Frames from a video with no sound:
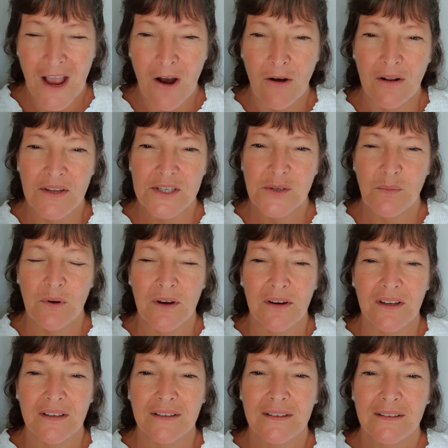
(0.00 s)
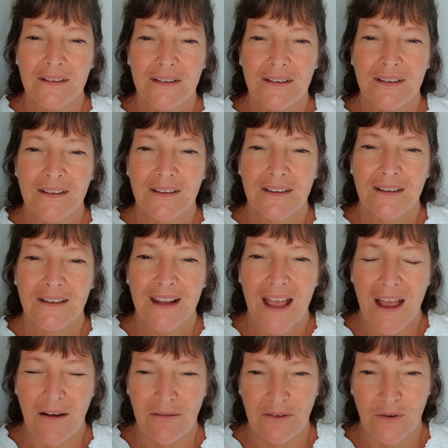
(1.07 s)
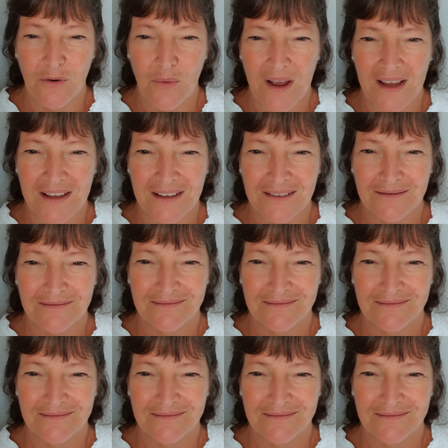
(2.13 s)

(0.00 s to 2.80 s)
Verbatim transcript: Holy Spirit, have your way.